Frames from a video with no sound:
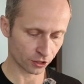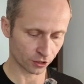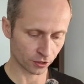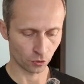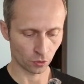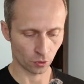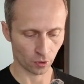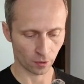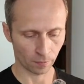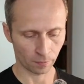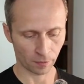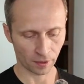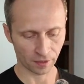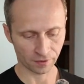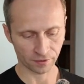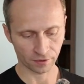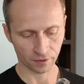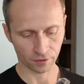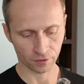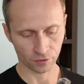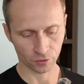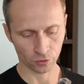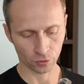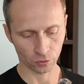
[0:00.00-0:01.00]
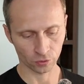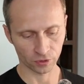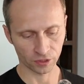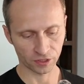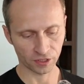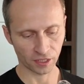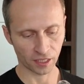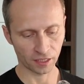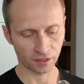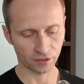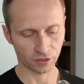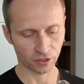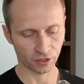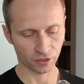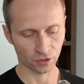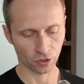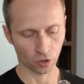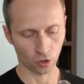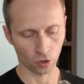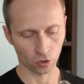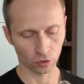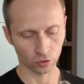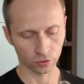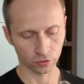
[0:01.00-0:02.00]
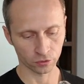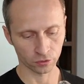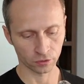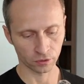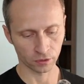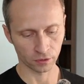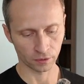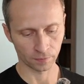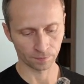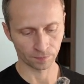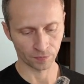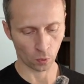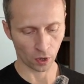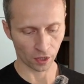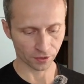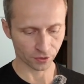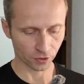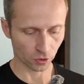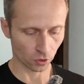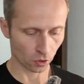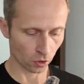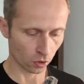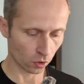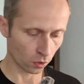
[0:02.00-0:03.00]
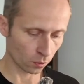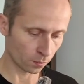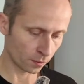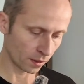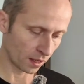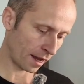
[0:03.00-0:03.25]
You are passing through this entrance hall to the wardrobe,